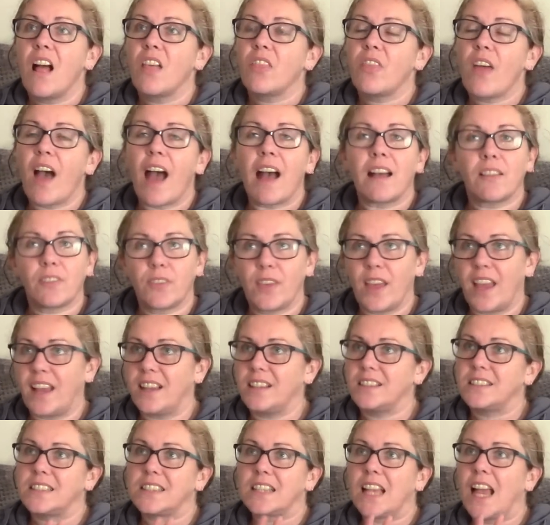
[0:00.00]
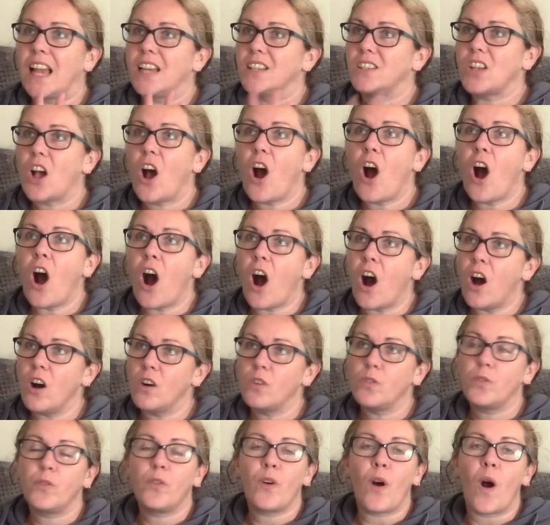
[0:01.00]
that thing stays hot
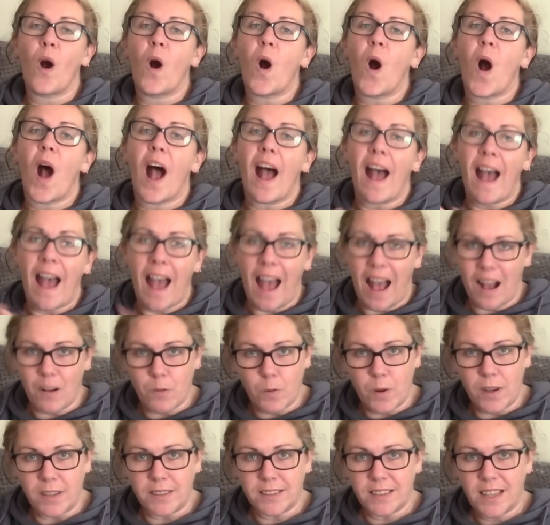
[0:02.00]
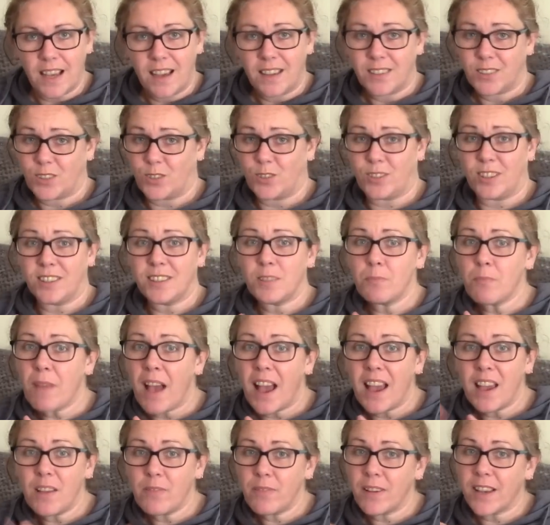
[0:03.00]
for hours. So it doesn't
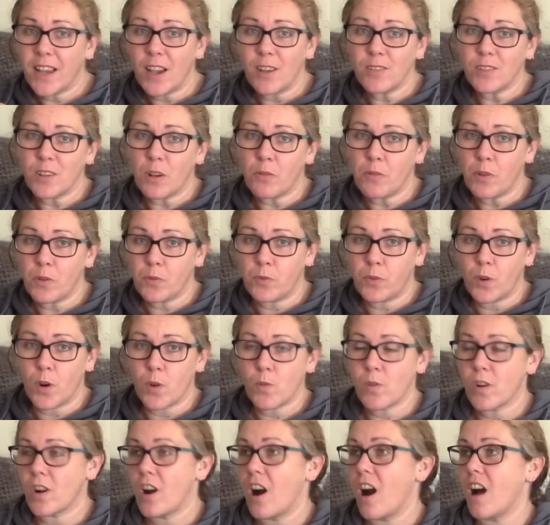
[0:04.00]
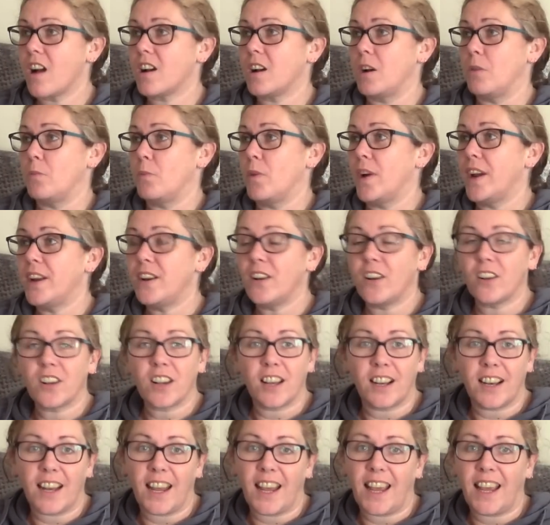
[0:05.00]
matter if it goes off at 4 o'clock and we're not
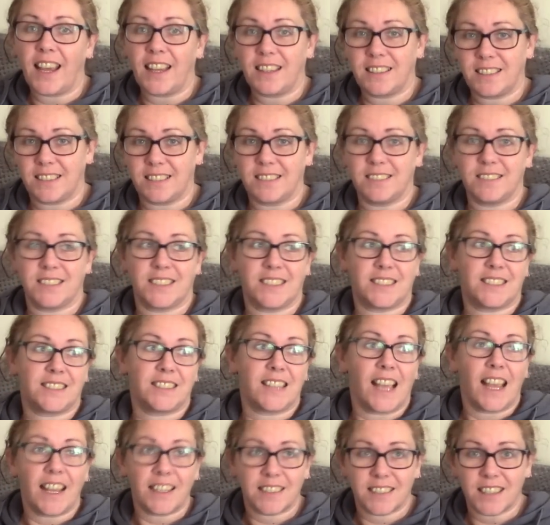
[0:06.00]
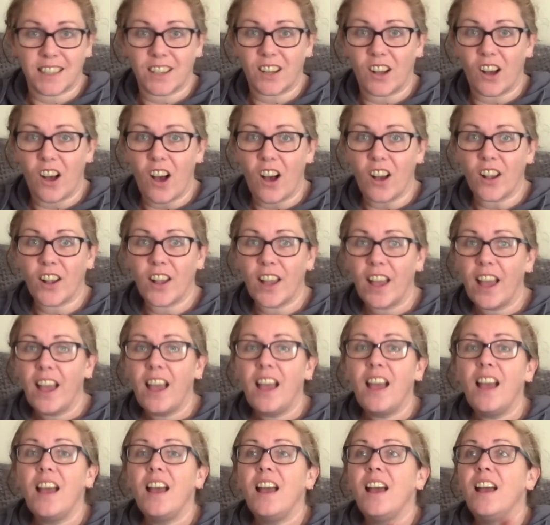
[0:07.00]
going to eat till 6 o'clock
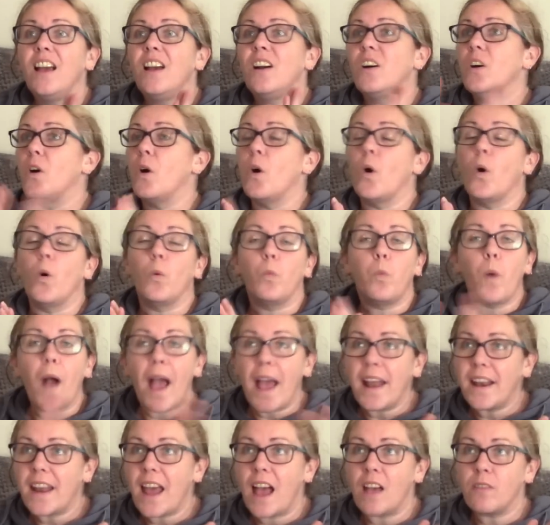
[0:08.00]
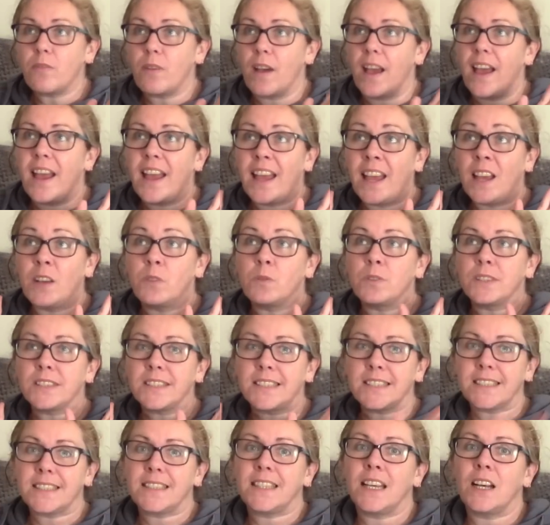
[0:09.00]
or whenever, it will
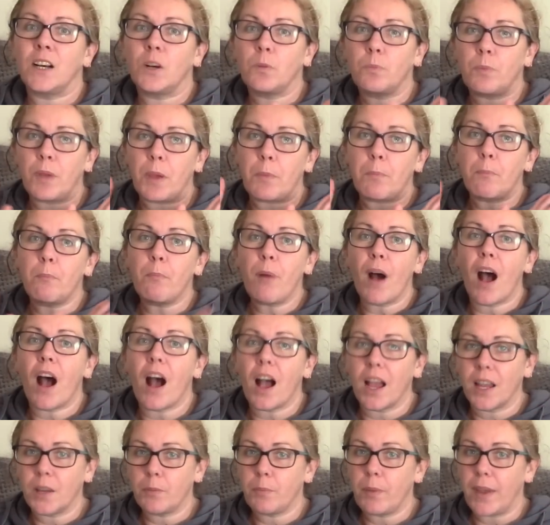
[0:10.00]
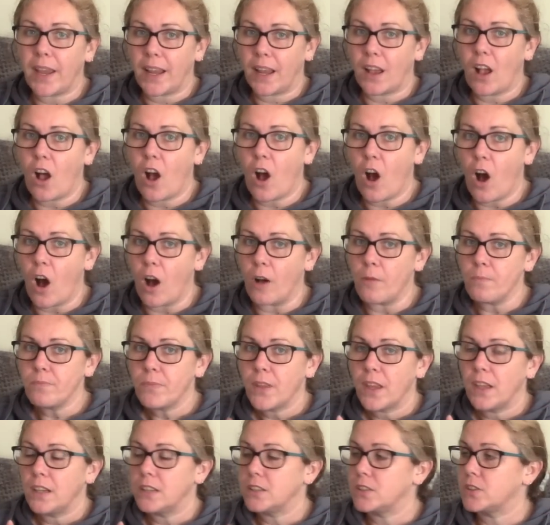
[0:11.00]
still be piping hot.
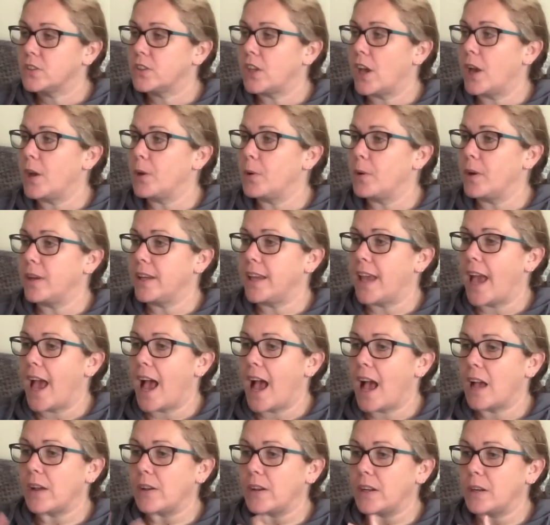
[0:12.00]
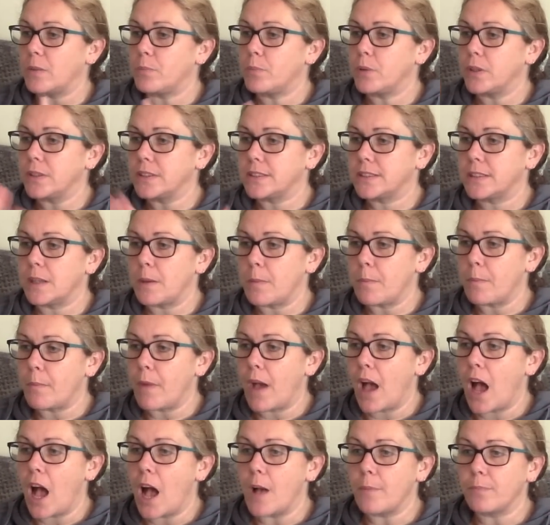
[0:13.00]
So yeah, I'm going to put some
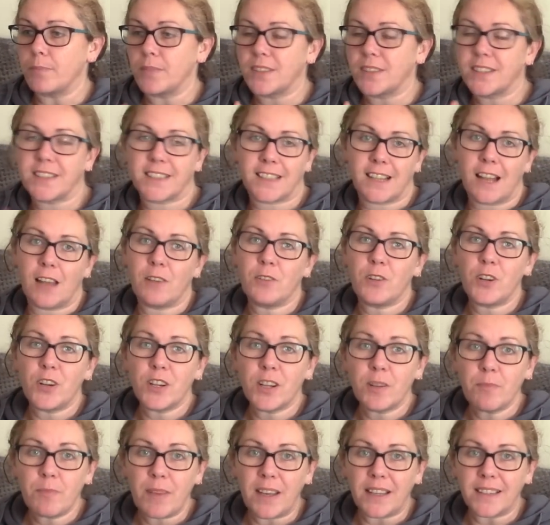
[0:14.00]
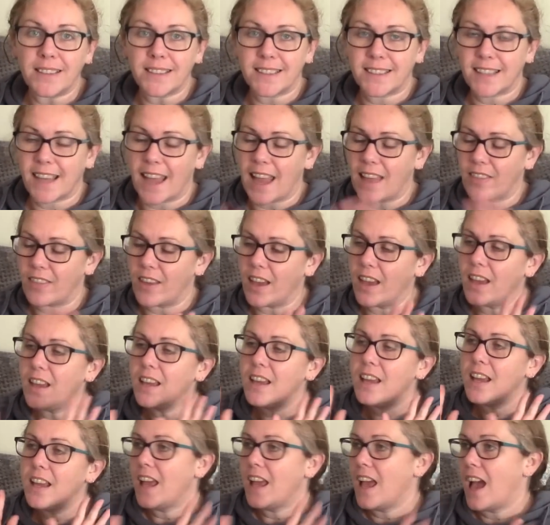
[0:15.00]
slow cooker meals together
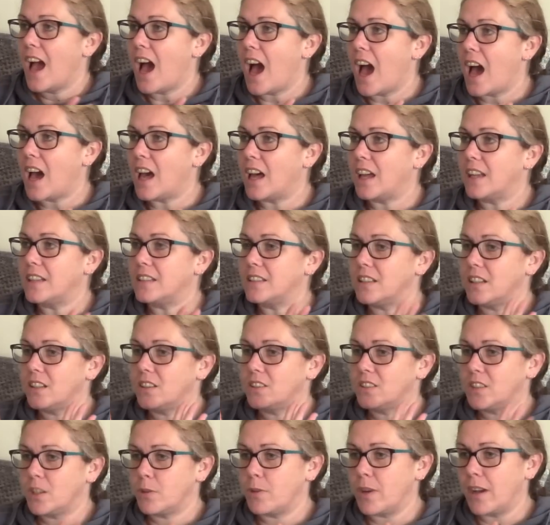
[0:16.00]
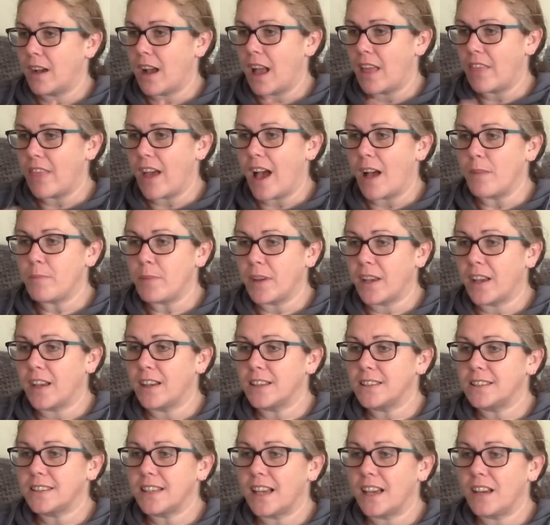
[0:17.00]
and do it like that,
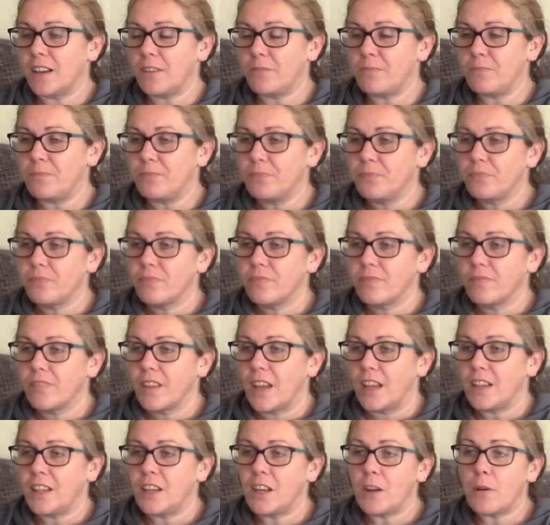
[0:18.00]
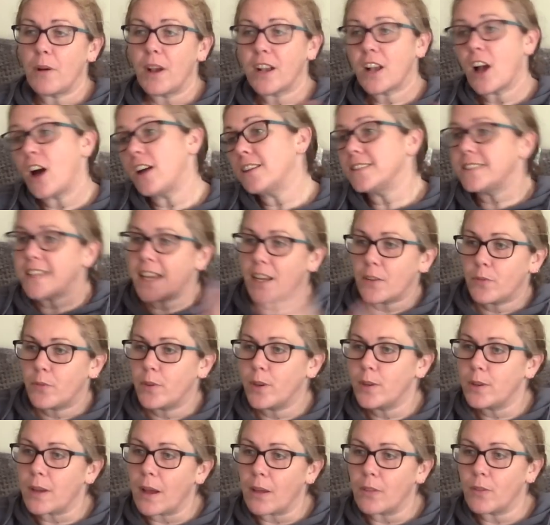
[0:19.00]
because you know, I can't take
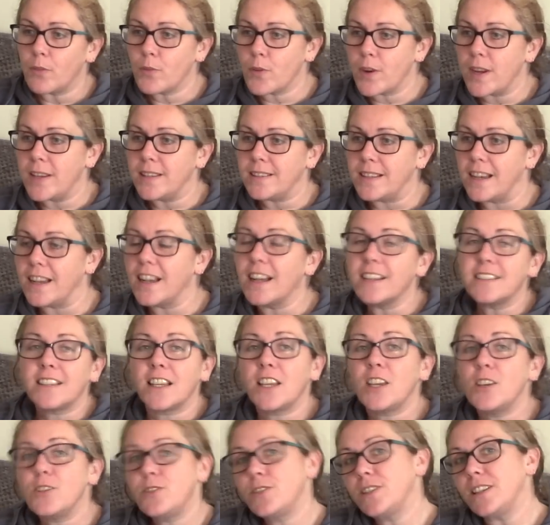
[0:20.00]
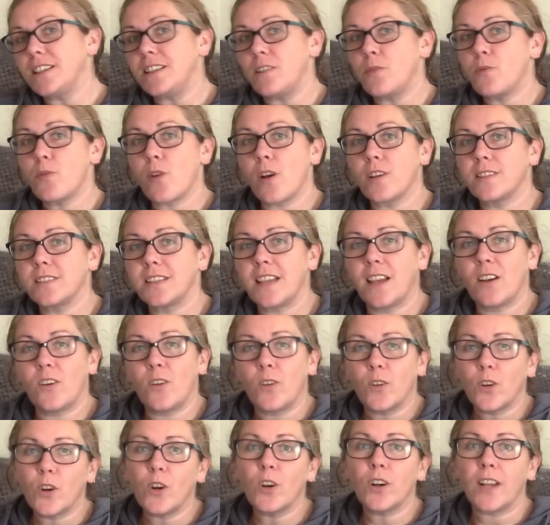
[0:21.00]
food out of the freezer because I usually defrost it
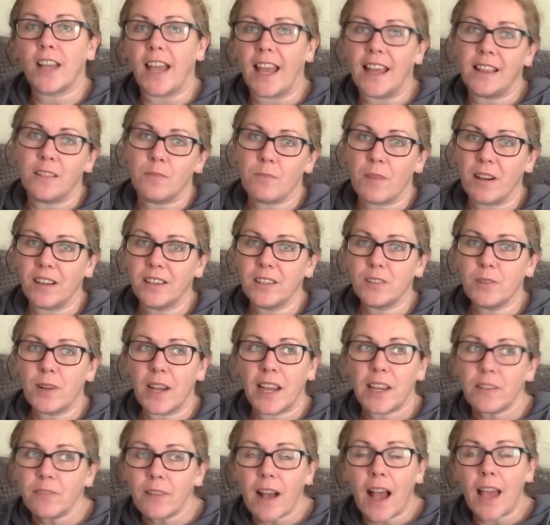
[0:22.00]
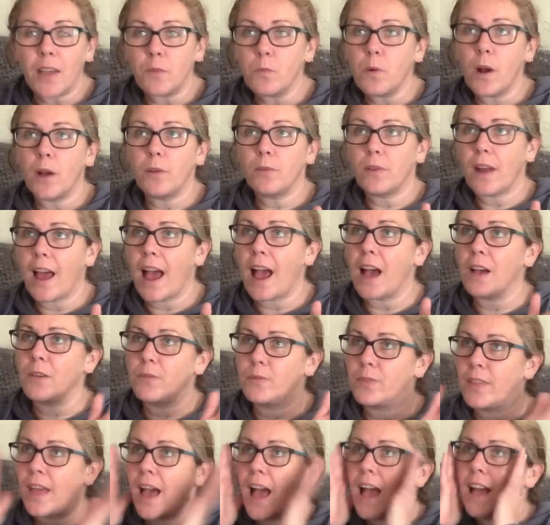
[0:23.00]
or cook it in the microwave. I won't
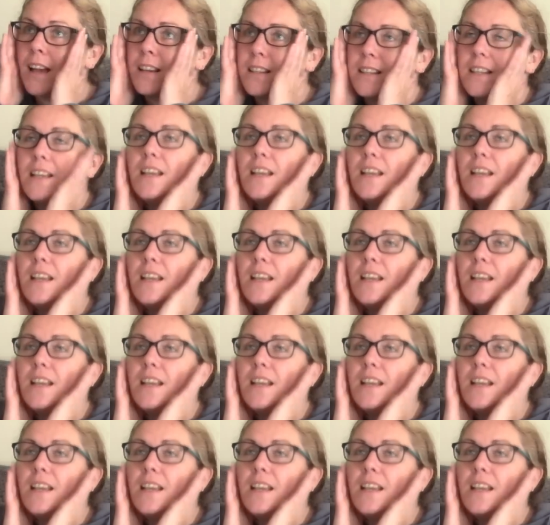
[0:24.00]
have that.